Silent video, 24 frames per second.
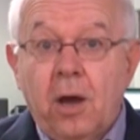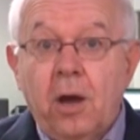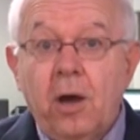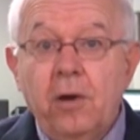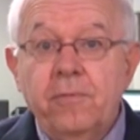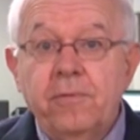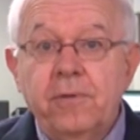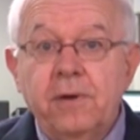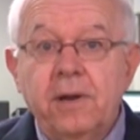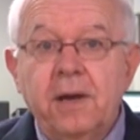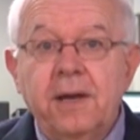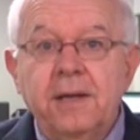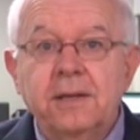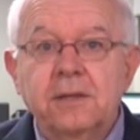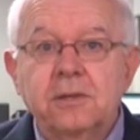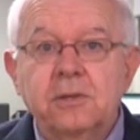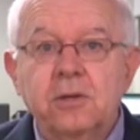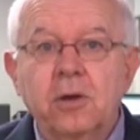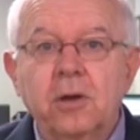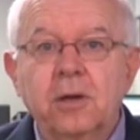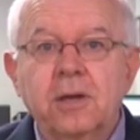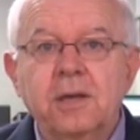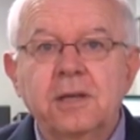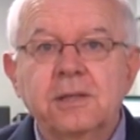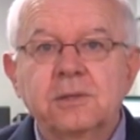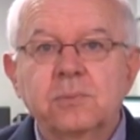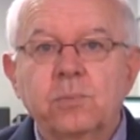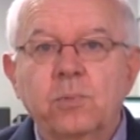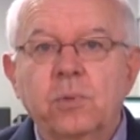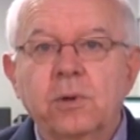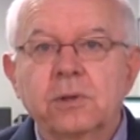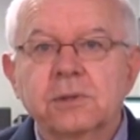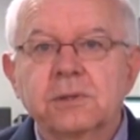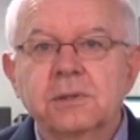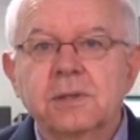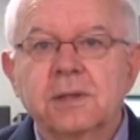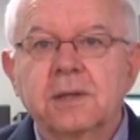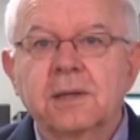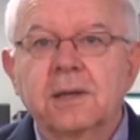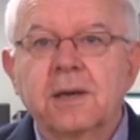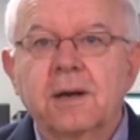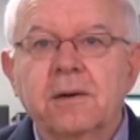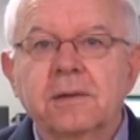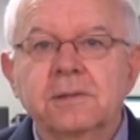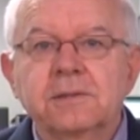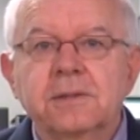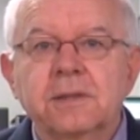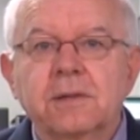Overnight, Turkey's worsening
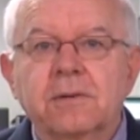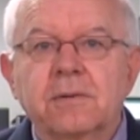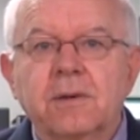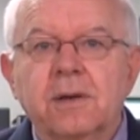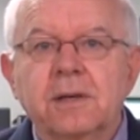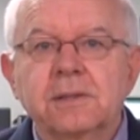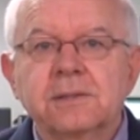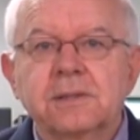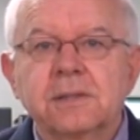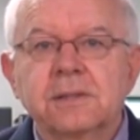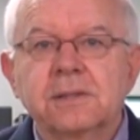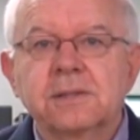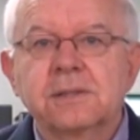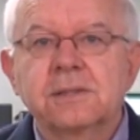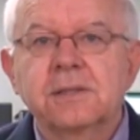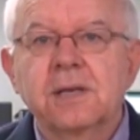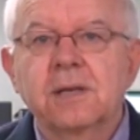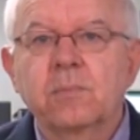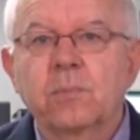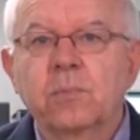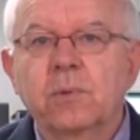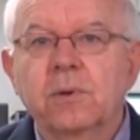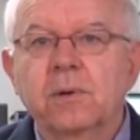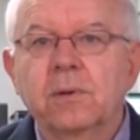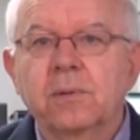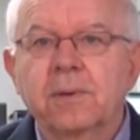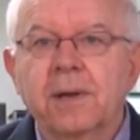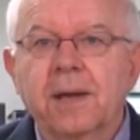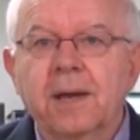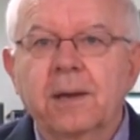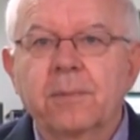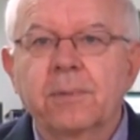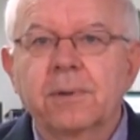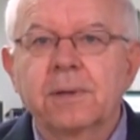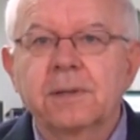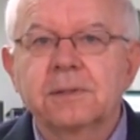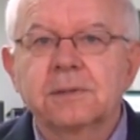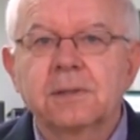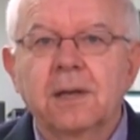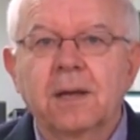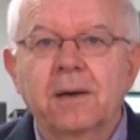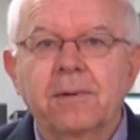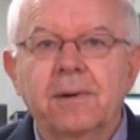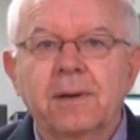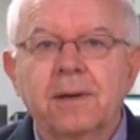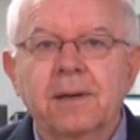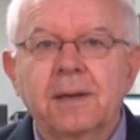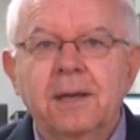currency crisis sent world equities
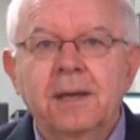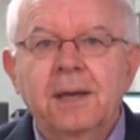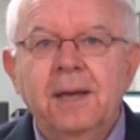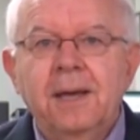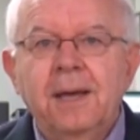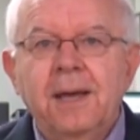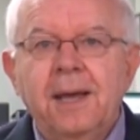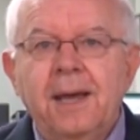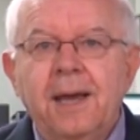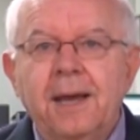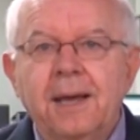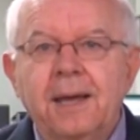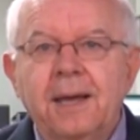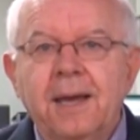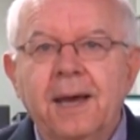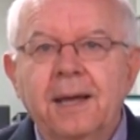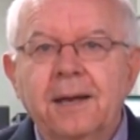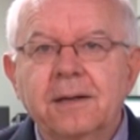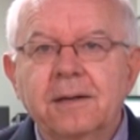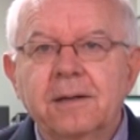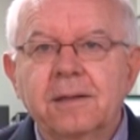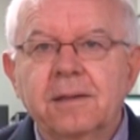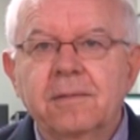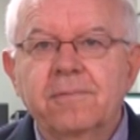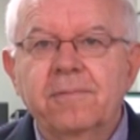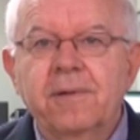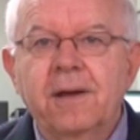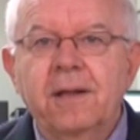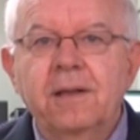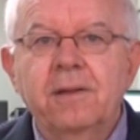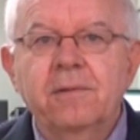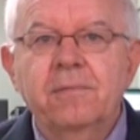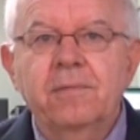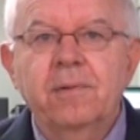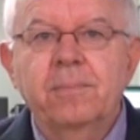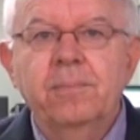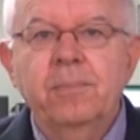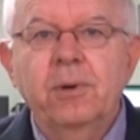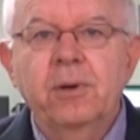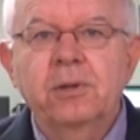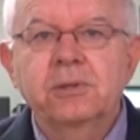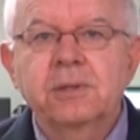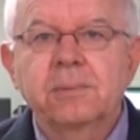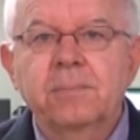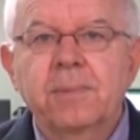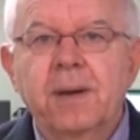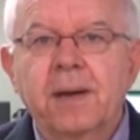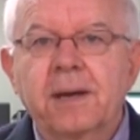lower and cut into the value of
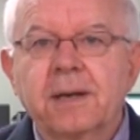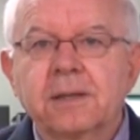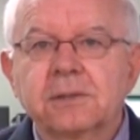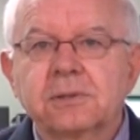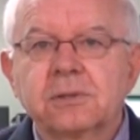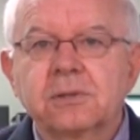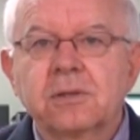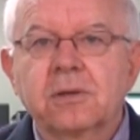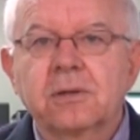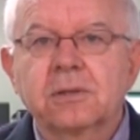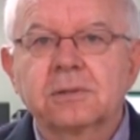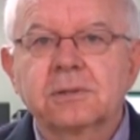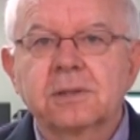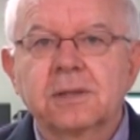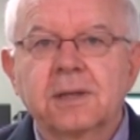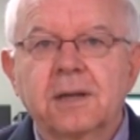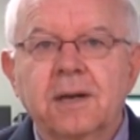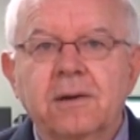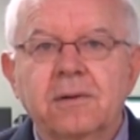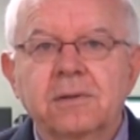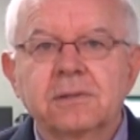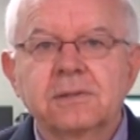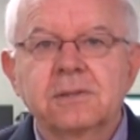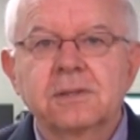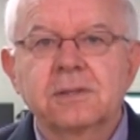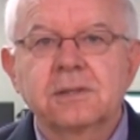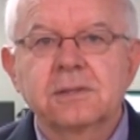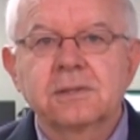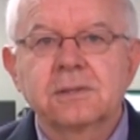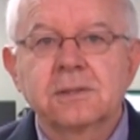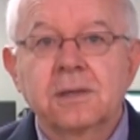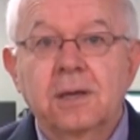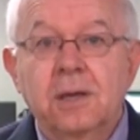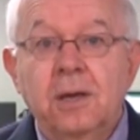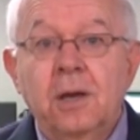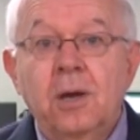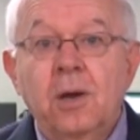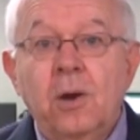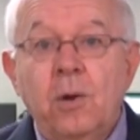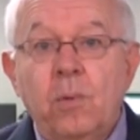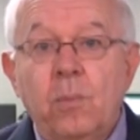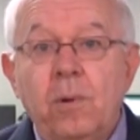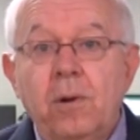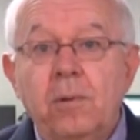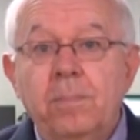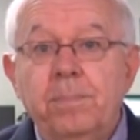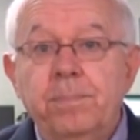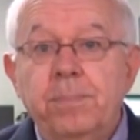emerging market stocks and currencies,
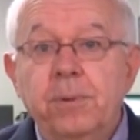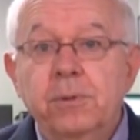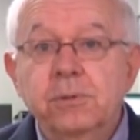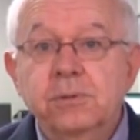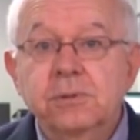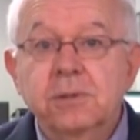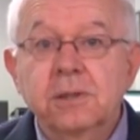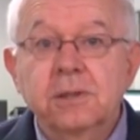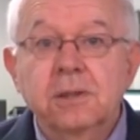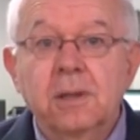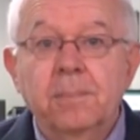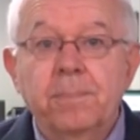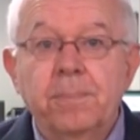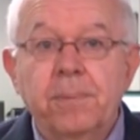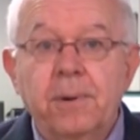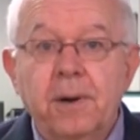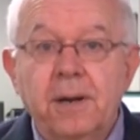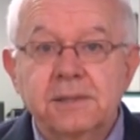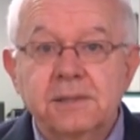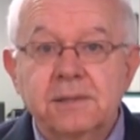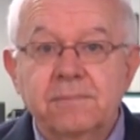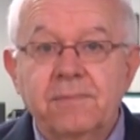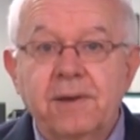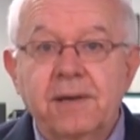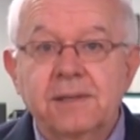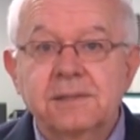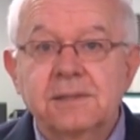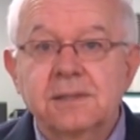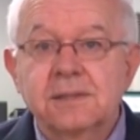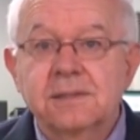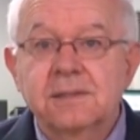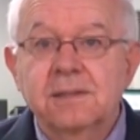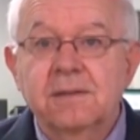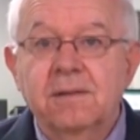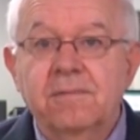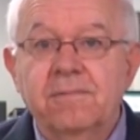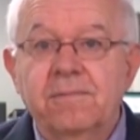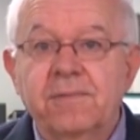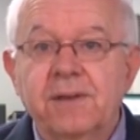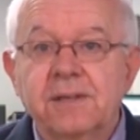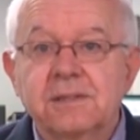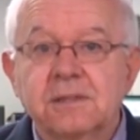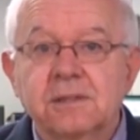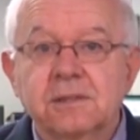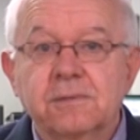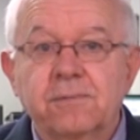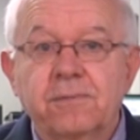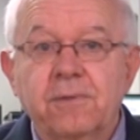while boosting the price of assets that
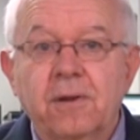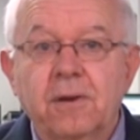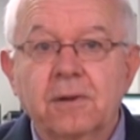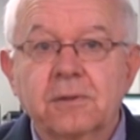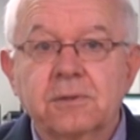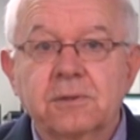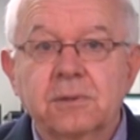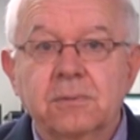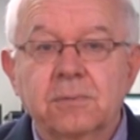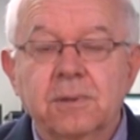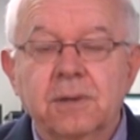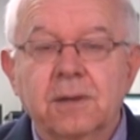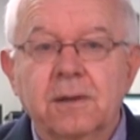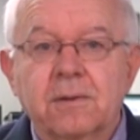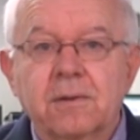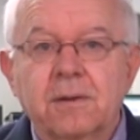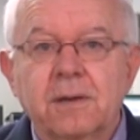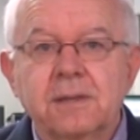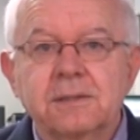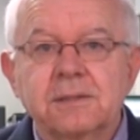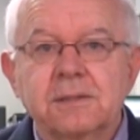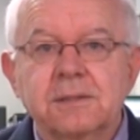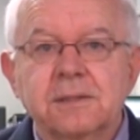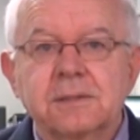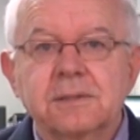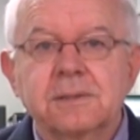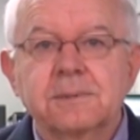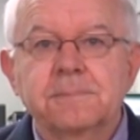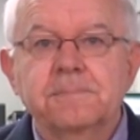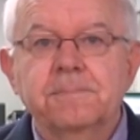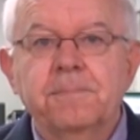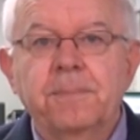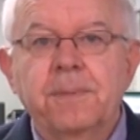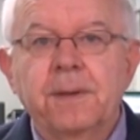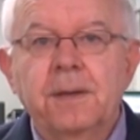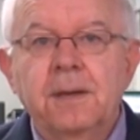investors flock to in a crisis.